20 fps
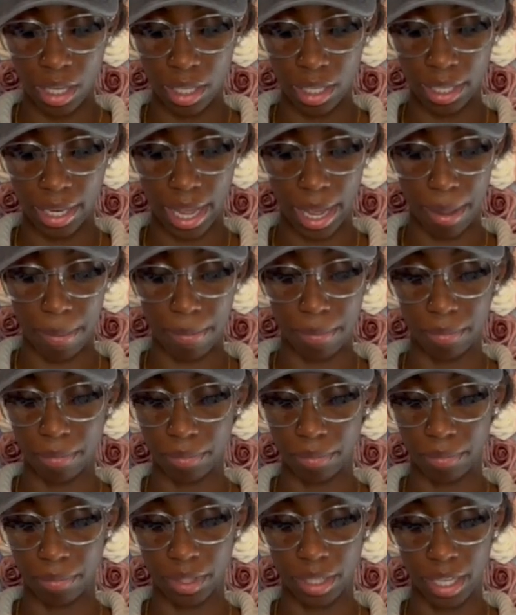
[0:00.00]
that
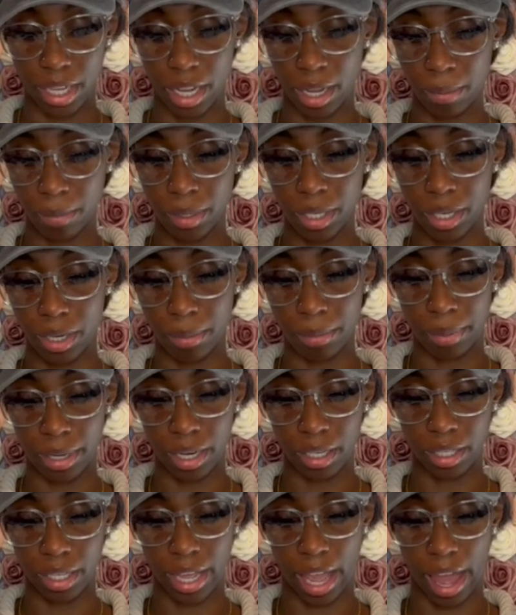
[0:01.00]
damn near
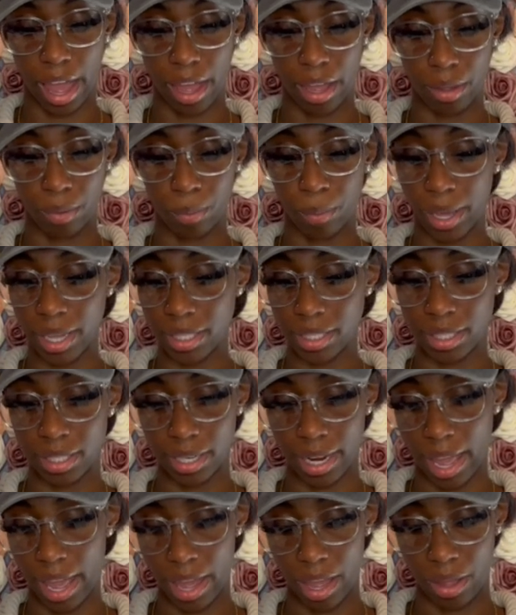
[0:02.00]
barely got a waist
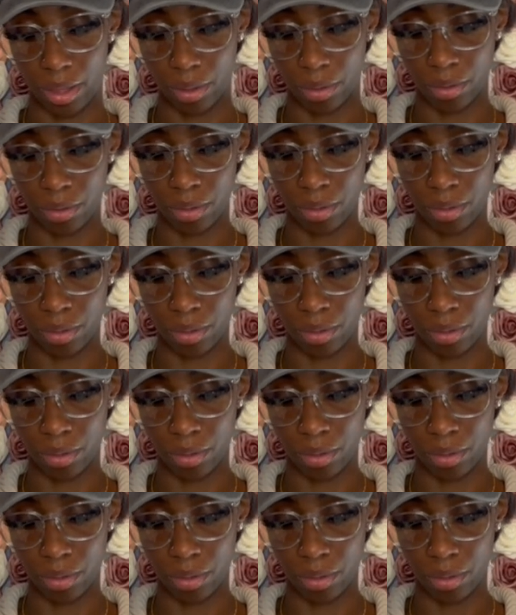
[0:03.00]
now